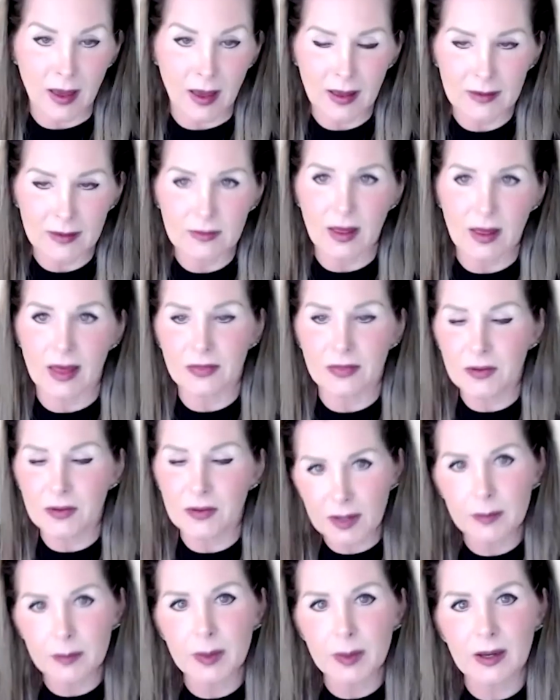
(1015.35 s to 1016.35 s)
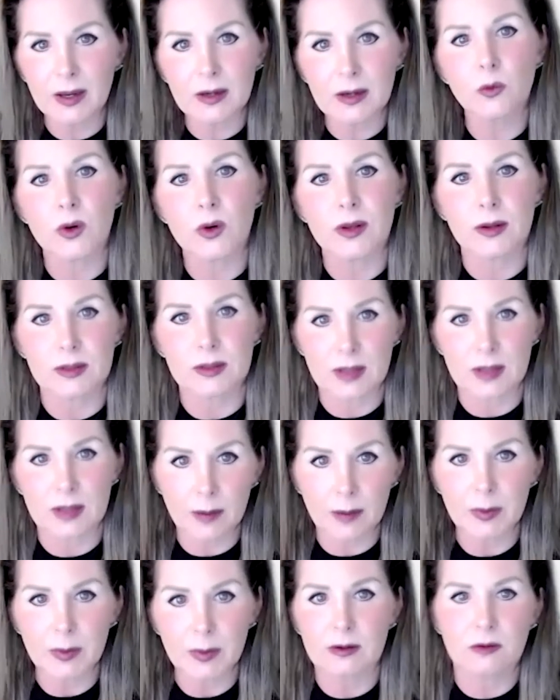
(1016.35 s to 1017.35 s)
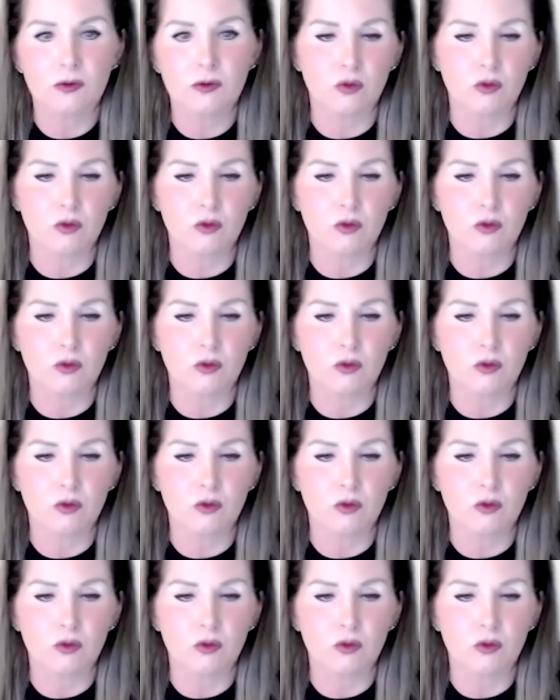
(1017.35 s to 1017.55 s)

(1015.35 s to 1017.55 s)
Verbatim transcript: at, at, the very beginning when this happened, and